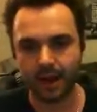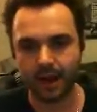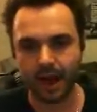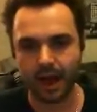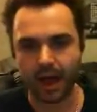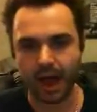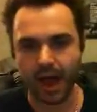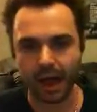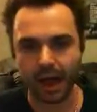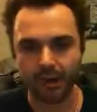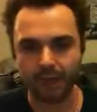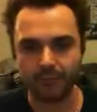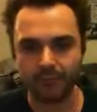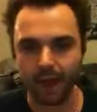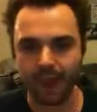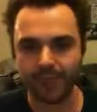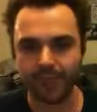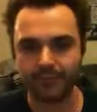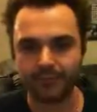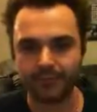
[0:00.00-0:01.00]
I don't
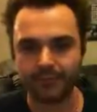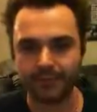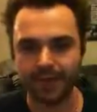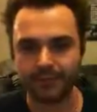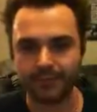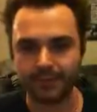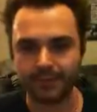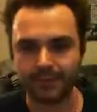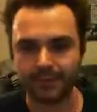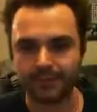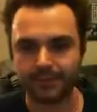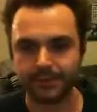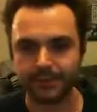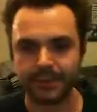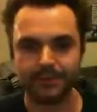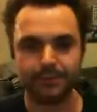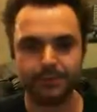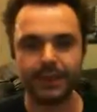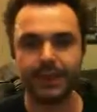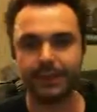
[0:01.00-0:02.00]
mind the flak missiles.
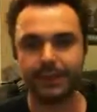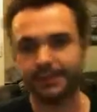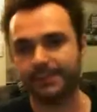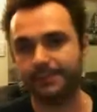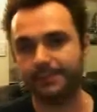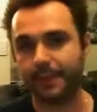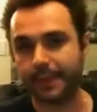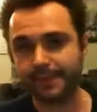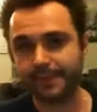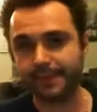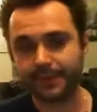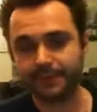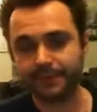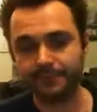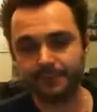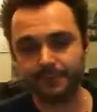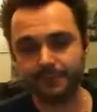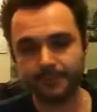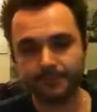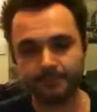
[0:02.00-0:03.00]
They're pretty
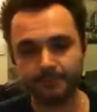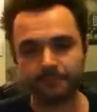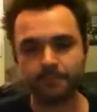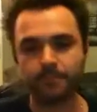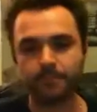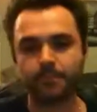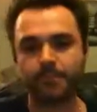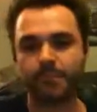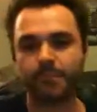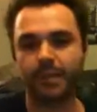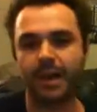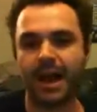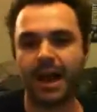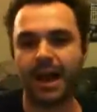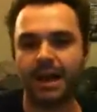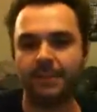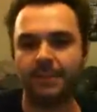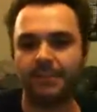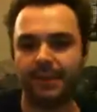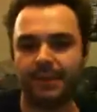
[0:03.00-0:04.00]
expensive.
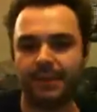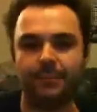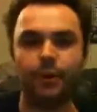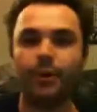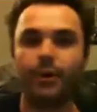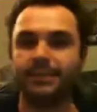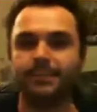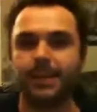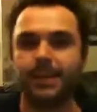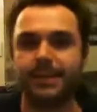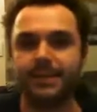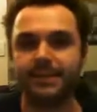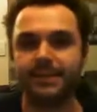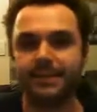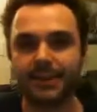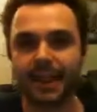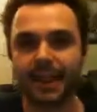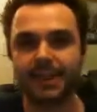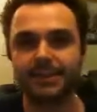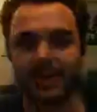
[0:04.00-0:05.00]
They're more expensive
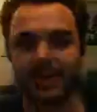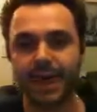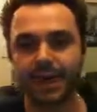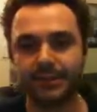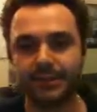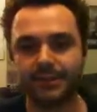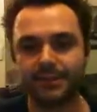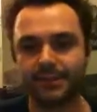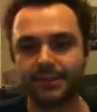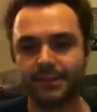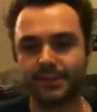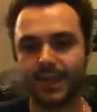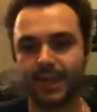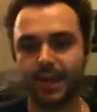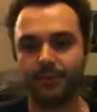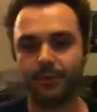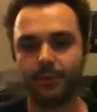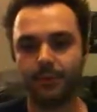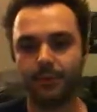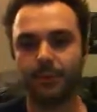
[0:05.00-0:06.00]
than las cannons, for
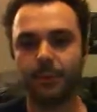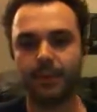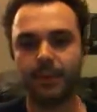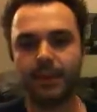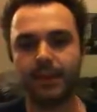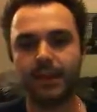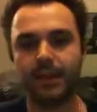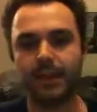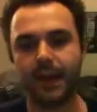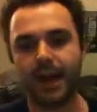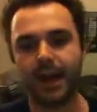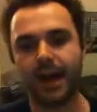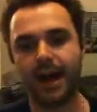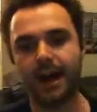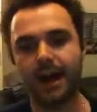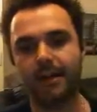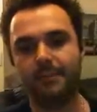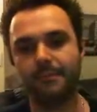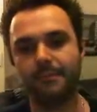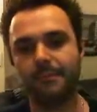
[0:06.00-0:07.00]
example.
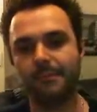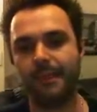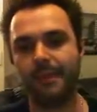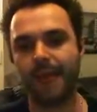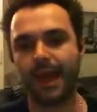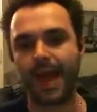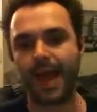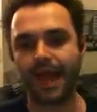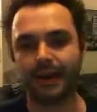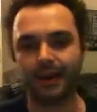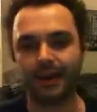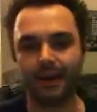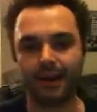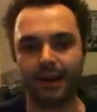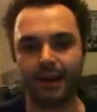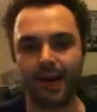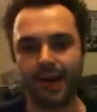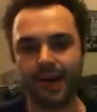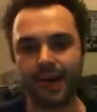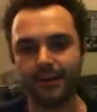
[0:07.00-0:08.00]
And
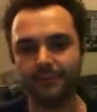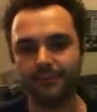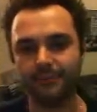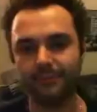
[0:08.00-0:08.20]
I'm